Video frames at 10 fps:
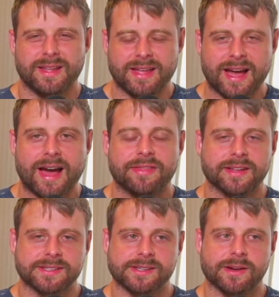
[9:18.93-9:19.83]
Yeah, I
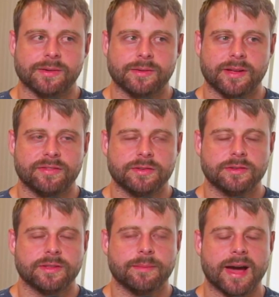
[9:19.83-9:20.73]
think so. If you
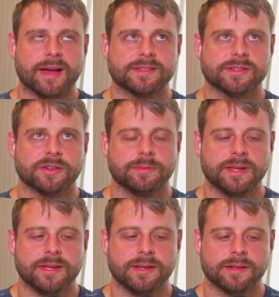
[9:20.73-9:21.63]
do the math, so it'd
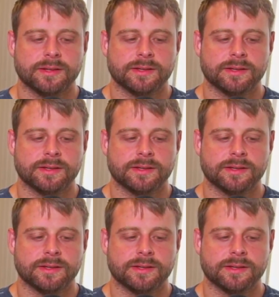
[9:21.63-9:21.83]
be